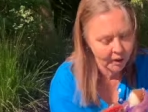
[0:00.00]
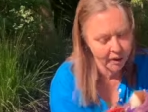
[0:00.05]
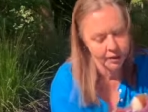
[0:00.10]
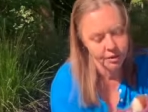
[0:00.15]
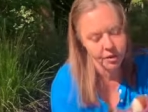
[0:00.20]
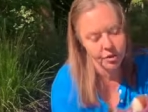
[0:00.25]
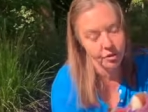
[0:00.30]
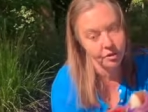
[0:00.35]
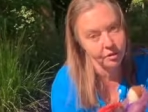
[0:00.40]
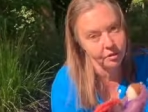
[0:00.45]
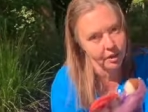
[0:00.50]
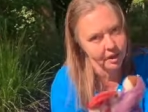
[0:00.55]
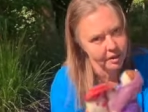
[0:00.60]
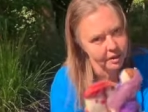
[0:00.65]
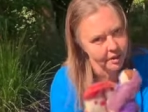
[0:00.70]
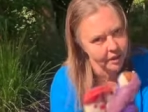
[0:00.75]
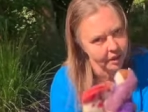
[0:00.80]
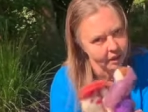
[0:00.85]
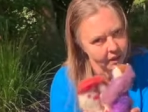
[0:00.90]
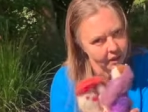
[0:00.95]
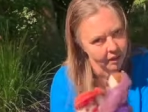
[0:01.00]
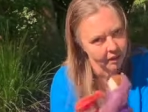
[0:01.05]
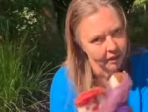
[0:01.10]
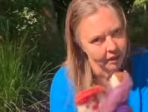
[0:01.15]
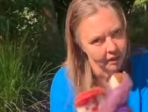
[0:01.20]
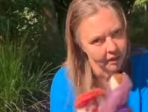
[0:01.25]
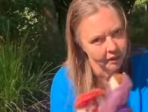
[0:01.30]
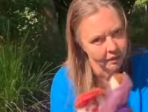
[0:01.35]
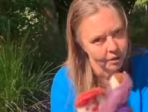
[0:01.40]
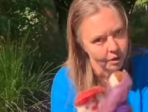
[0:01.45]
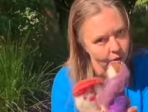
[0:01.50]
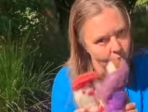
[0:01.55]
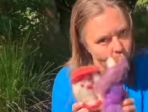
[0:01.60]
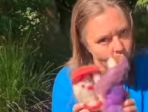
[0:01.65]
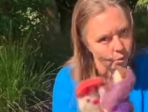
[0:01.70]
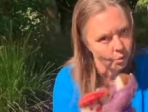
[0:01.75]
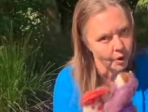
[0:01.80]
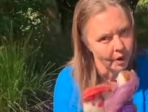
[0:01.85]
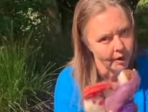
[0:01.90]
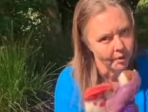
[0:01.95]
And so these are in here to
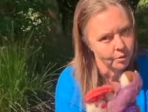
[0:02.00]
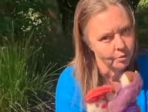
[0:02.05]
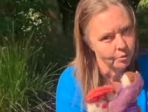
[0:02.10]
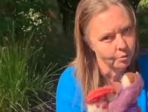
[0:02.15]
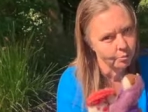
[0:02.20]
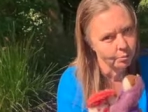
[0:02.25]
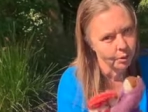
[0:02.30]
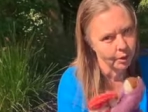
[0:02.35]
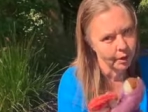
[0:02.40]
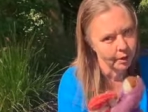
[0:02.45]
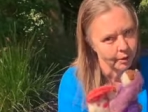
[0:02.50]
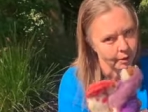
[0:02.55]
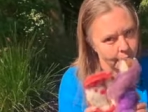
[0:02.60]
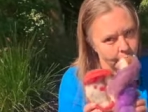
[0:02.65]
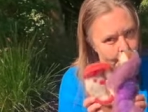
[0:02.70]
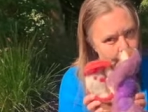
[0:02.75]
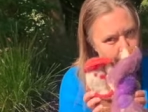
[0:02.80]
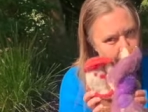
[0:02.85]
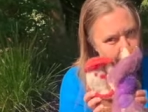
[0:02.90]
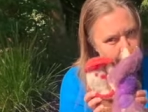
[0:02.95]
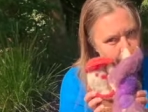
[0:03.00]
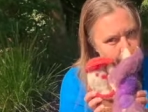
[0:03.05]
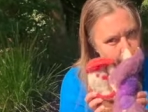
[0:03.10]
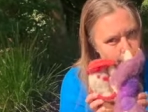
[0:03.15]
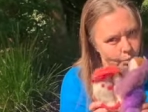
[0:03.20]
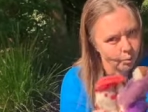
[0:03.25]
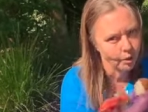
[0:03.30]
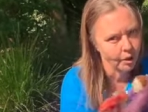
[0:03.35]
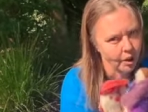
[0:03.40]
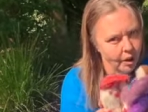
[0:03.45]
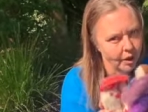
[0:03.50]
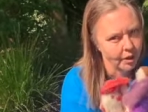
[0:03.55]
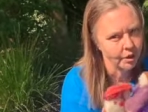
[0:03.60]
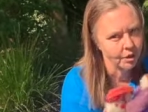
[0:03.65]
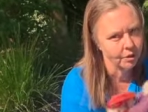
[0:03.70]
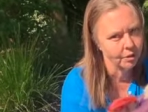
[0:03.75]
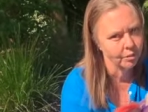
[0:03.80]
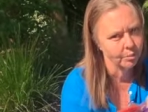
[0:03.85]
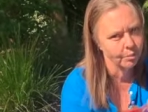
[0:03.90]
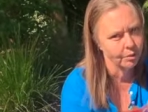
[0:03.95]
always remind me why I
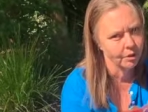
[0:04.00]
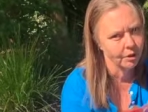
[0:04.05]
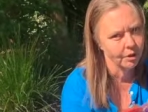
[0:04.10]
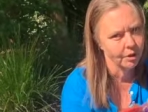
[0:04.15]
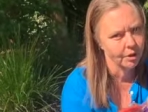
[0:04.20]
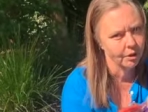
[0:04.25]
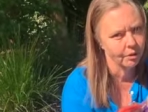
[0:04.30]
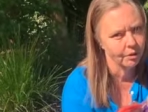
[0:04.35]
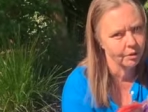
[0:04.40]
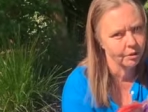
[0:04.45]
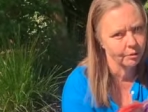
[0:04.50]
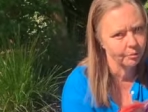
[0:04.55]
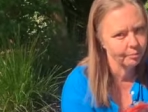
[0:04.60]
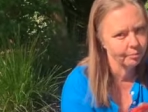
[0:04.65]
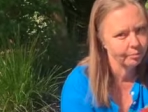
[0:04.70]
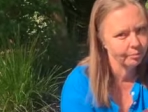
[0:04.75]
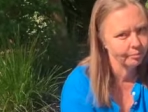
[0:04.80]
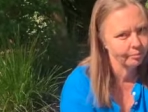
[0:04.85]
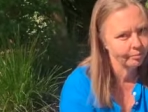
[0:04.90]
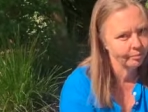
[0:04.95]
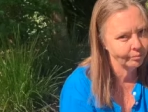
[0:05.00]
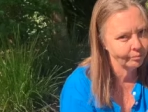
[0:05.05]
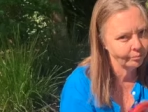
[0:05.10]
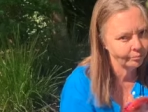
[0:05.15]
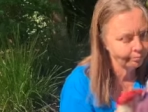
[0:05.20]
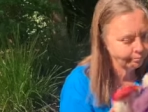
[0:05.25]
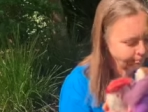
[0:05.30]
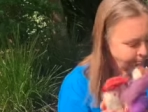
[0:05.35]
do what I do.